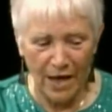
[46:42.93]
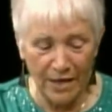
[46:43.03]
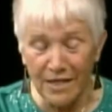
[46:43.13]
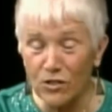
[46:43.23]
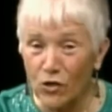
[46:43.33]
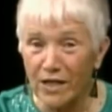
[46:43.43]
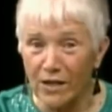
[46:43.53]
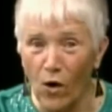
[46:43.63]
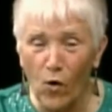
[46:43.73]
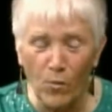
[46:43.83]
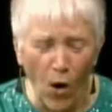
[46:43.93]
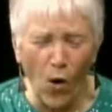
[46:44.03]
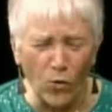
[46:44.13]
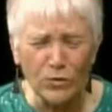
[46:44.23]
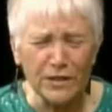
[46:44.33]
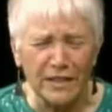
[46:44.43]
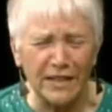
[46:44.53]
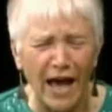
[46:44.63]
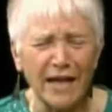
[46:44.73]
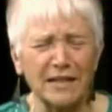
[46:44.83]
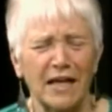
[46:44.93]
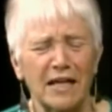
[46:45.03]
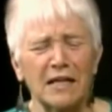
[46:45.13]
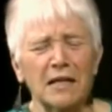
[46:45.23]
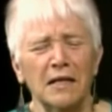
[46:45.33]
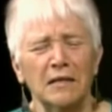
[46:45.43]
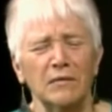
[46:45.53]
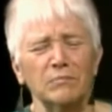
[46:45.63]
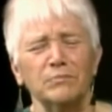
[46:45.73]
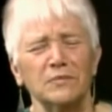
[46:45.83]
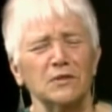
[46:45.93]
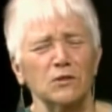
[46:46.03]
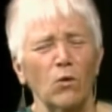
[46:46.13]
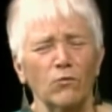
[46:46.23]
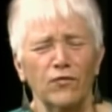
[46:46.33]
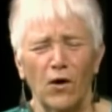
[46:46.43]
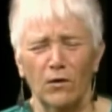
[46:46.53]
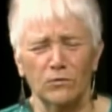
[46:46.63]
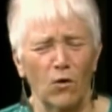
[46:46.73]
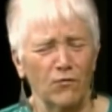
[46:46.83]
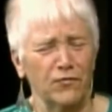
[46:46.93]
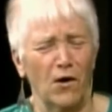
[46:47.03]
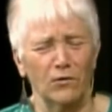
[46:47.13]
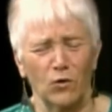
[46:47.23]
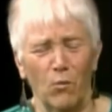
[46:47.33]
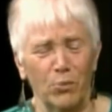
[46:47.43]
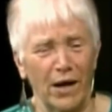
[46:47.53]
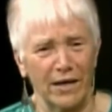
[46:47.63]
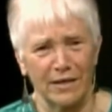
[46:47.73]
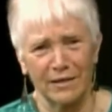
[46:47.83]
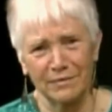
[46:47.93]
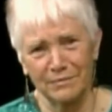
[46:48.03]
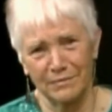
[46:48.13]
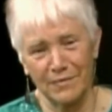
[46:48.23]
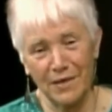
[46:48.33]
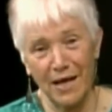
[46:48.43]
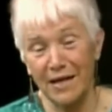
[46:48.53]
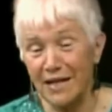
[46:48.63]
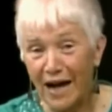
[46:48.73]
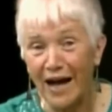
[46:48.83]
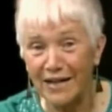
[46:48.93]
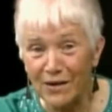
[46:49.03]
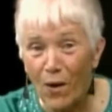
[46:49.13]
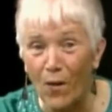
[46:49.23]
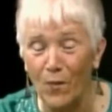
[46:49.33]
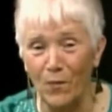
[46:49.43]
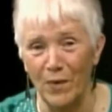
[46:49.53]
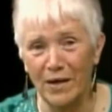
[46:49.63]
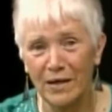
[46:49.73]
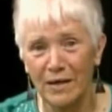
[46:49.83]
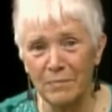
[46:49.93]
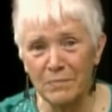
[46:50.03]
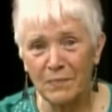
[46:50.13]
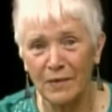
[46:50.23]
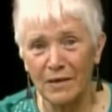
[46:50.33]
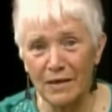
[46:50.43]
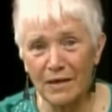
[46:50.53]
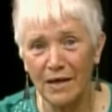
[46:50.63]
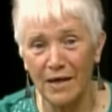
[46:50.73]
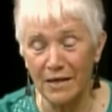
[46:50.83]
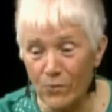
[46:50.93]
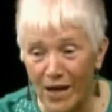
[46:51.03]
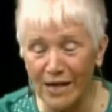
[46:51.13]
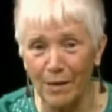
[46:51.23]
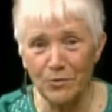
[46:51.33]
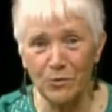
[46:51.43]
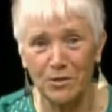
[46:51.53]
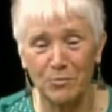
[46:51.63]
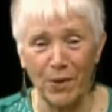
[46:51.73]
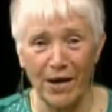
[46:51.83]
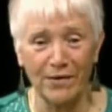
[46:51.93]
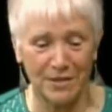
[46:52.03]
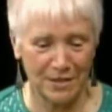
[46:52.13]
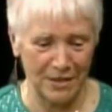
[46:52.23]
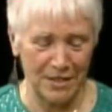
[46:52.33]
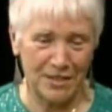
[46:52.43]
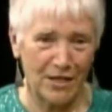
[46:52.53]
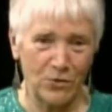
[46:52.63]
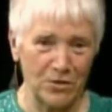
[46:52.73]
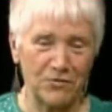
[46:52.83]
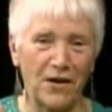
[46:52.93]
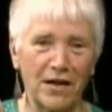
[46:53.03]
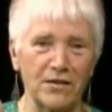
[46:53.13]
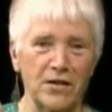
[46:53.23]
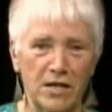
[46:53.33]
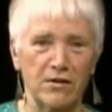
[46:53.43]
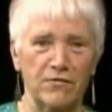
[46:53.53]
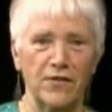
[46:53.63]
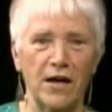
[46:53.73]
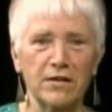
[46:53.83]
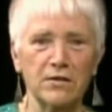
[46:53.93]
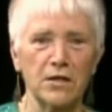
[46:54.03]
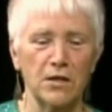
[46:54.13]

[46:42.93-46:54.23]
And he took it home holding that like, don't fall, don't break. And he got it home. And he ran up to his parents and he said to his father, here, Father,